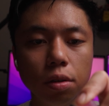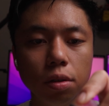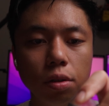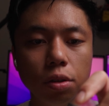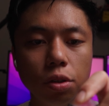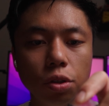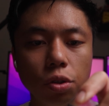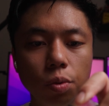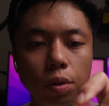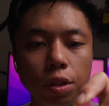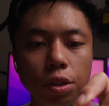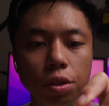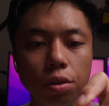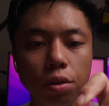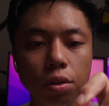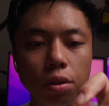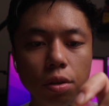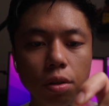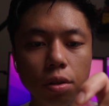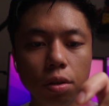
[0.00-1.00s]

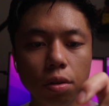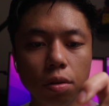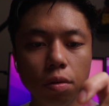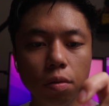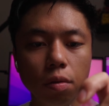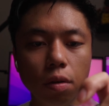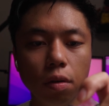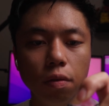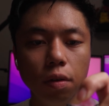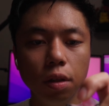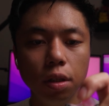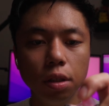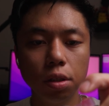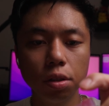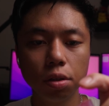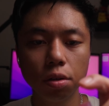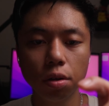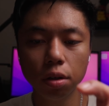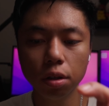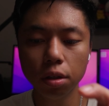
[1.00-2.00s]
squeezer, whatever this
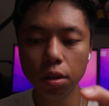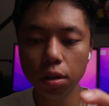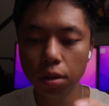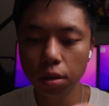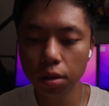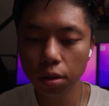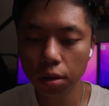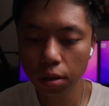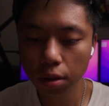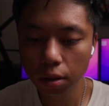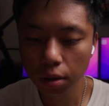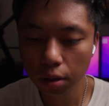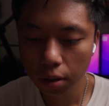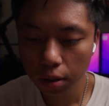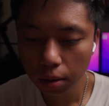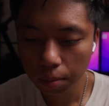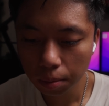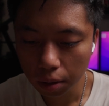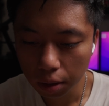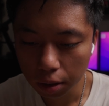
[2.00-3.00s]
is called.
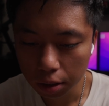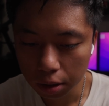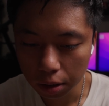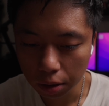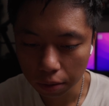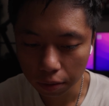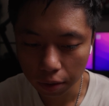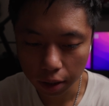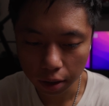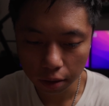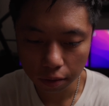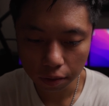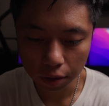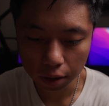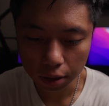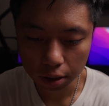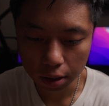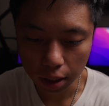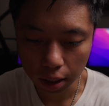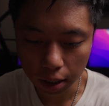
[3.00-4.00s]
Let's see if I can
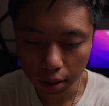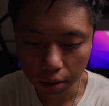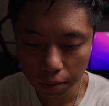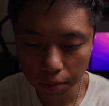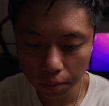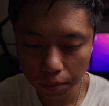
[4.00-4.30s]
fix that.